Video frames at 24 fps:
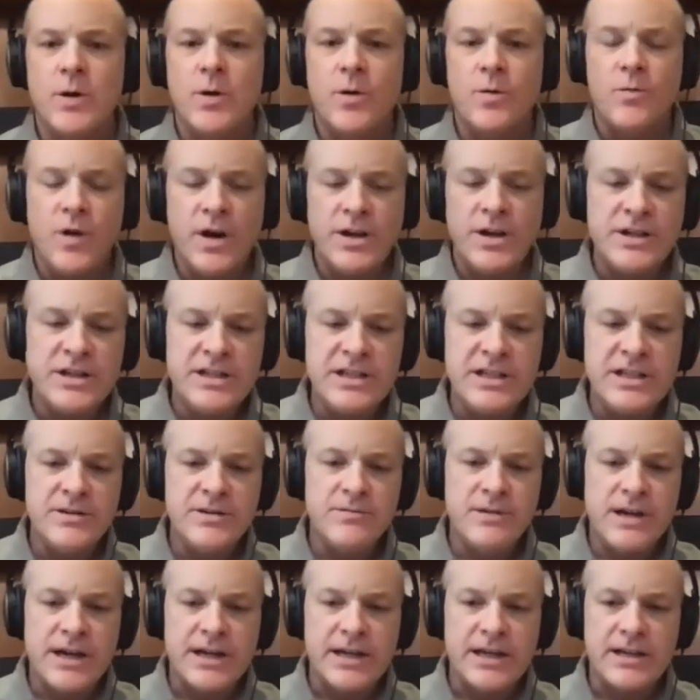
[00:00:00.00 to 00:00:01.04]
One, you need to
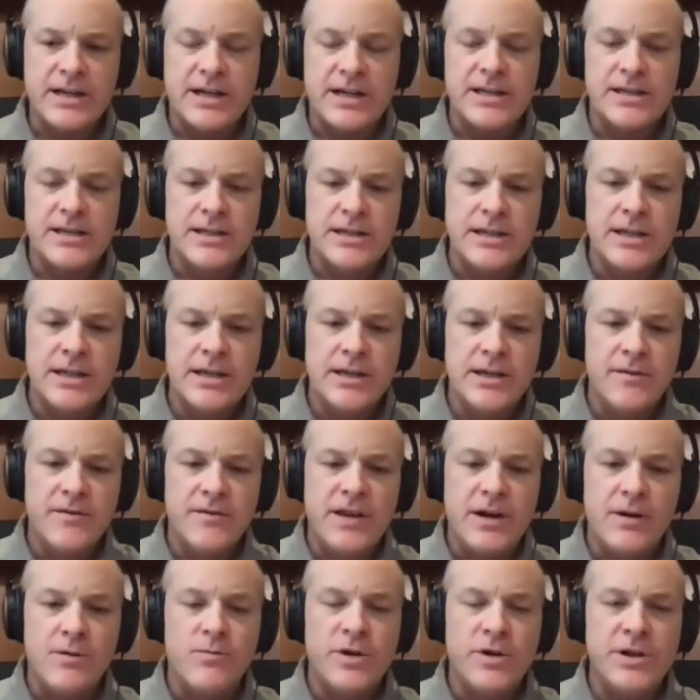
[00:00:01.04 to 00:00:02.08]
recognize
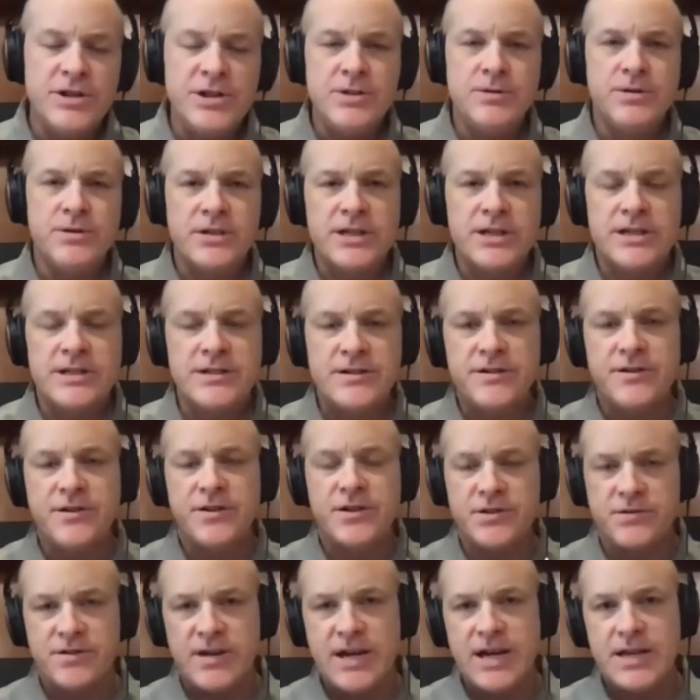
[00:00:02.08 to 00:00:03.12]
that when you are under
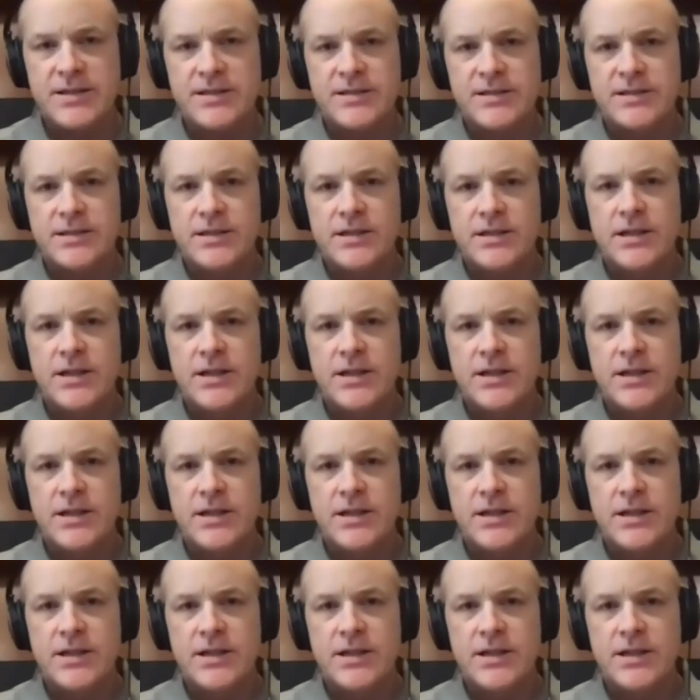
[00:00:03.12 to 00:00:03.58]
stress,